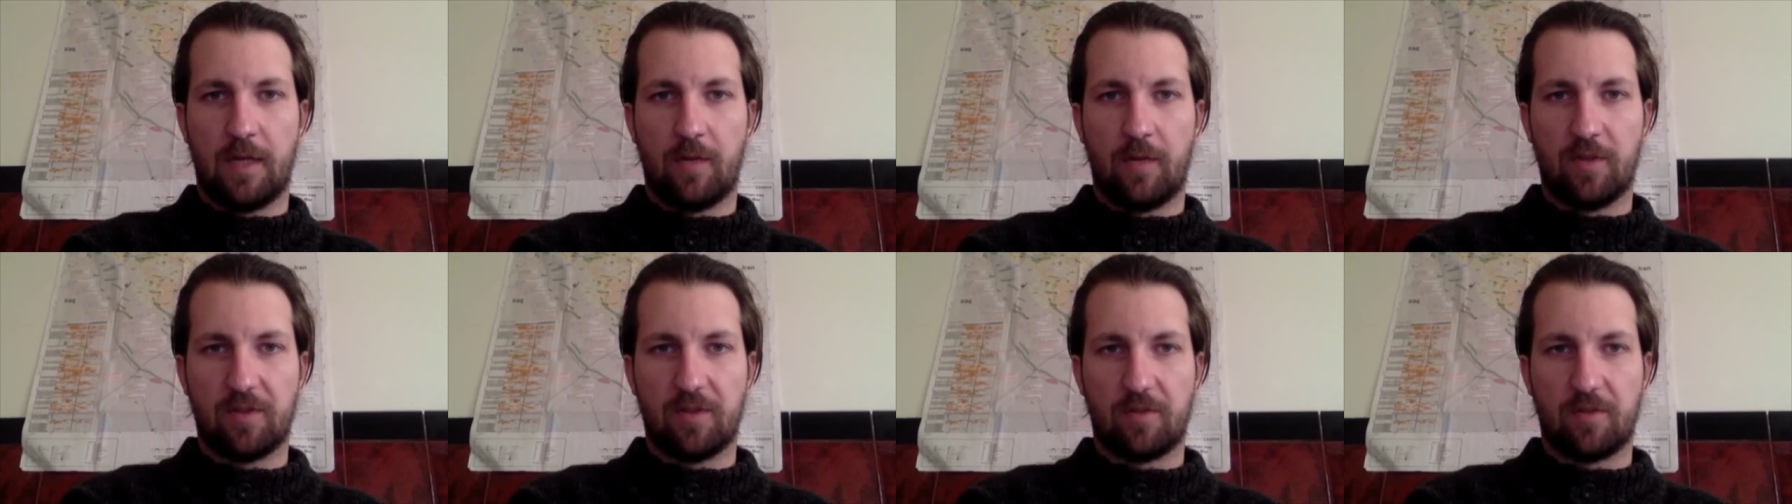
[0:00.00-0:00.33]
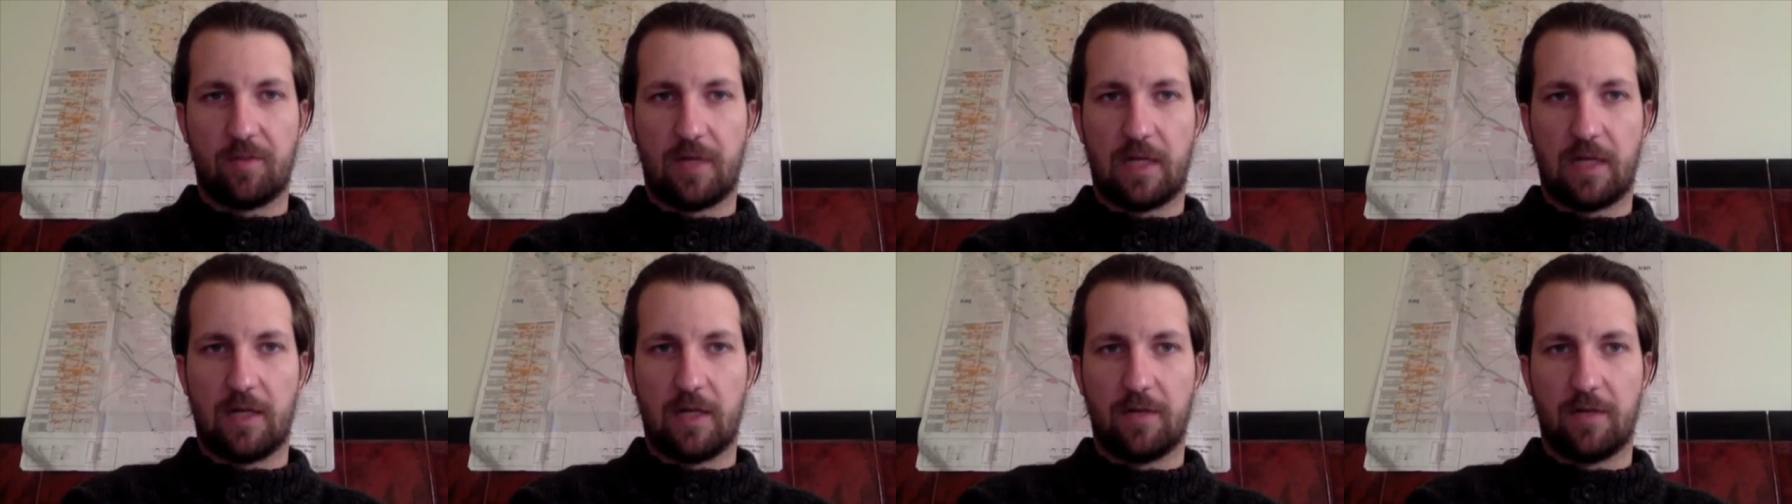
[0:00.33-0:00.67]
It was
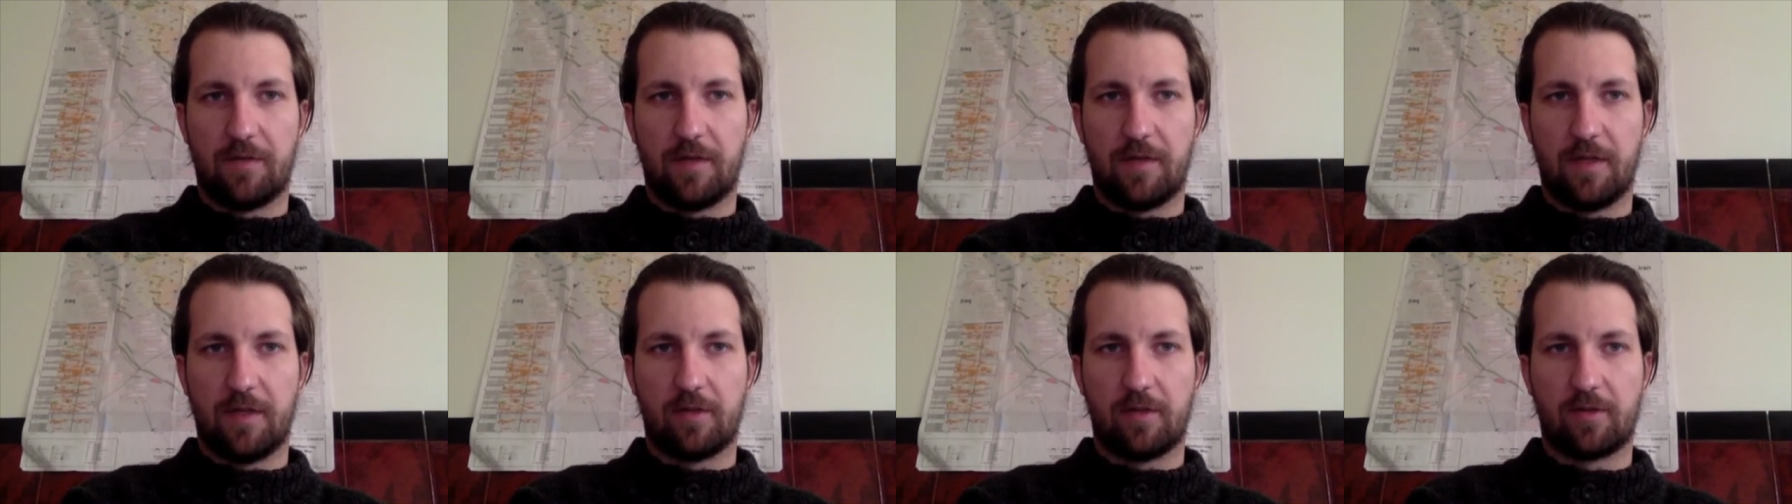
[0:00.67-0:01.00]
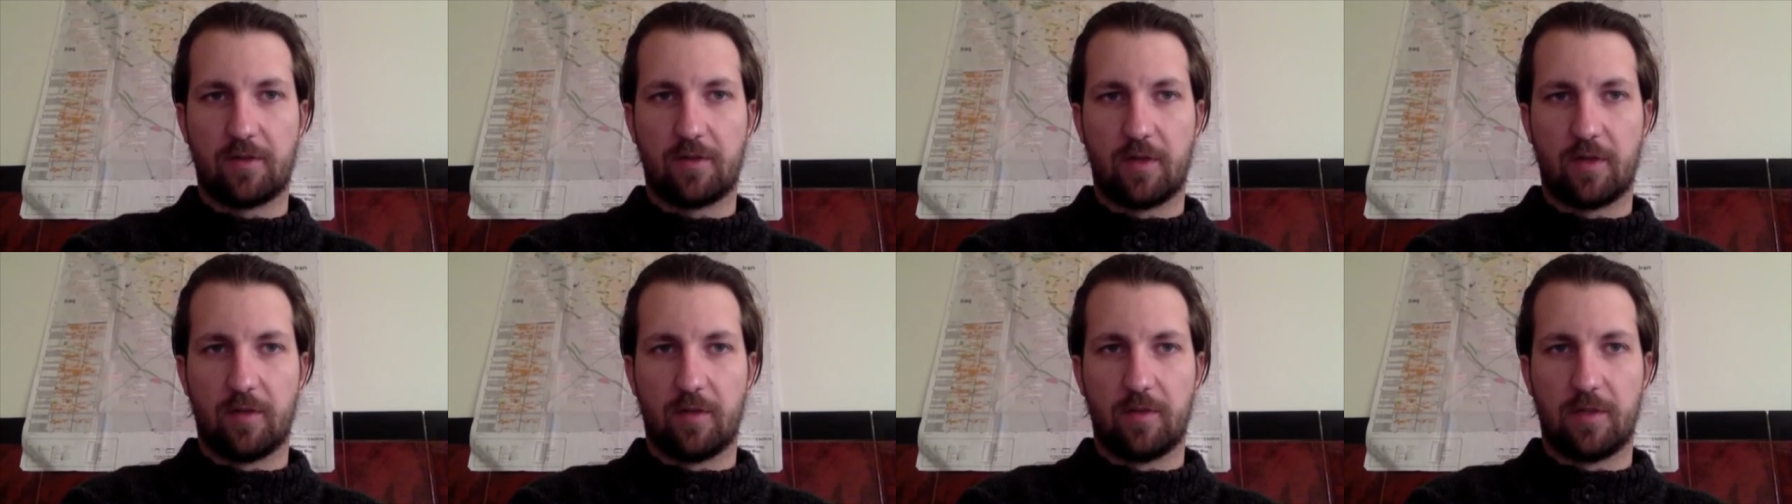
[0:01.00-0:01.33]
about in
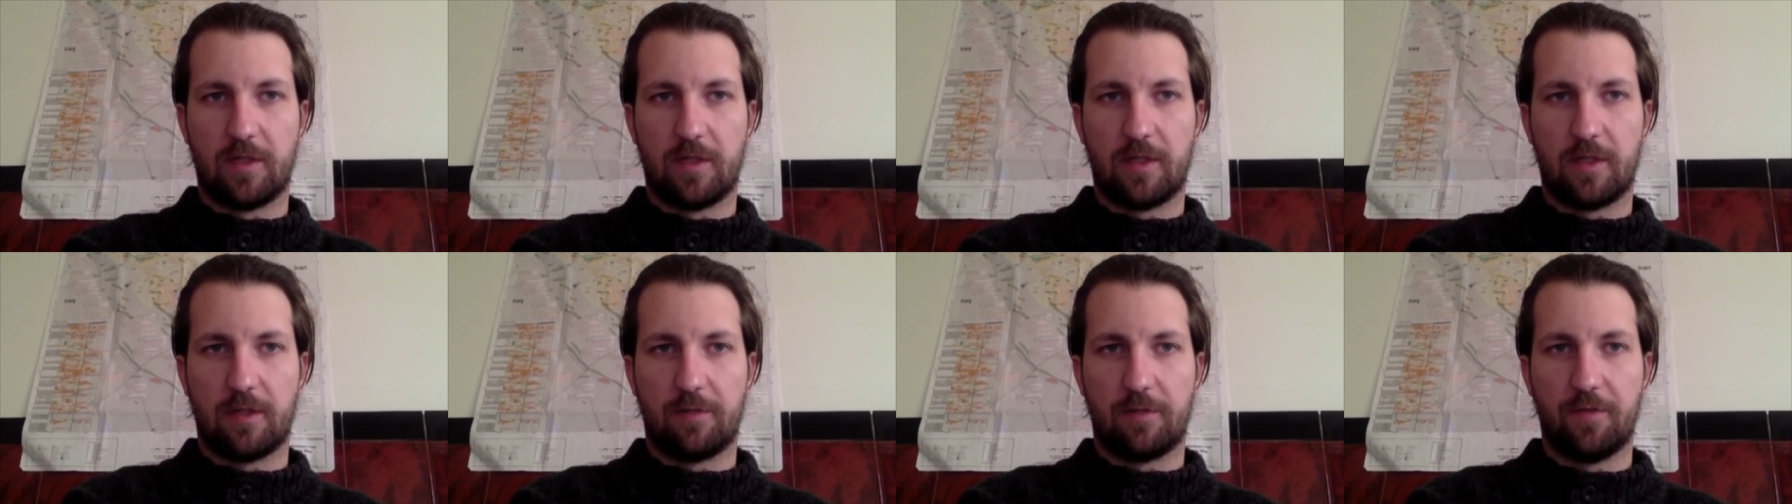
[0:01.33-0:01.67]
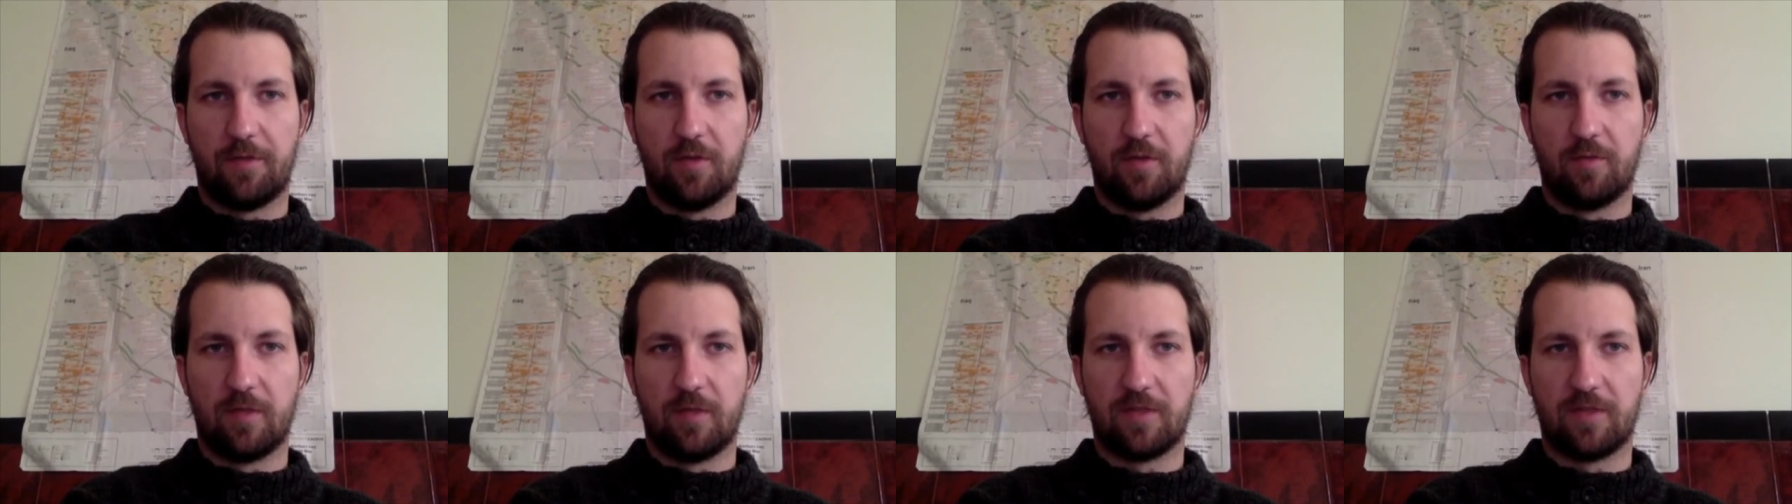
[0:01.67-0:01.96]
October a few